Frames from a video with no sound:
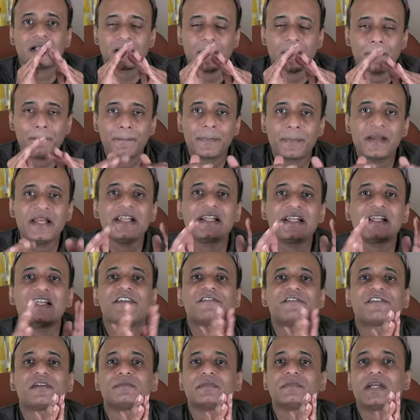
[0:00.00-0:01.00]

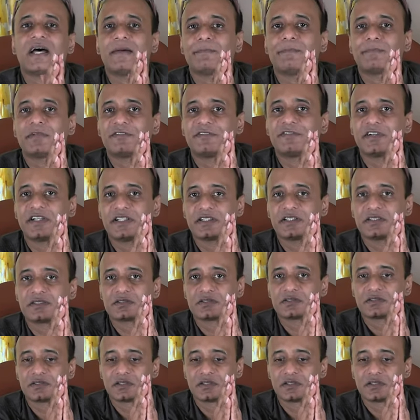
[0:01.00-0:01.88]
completely from the amplifier.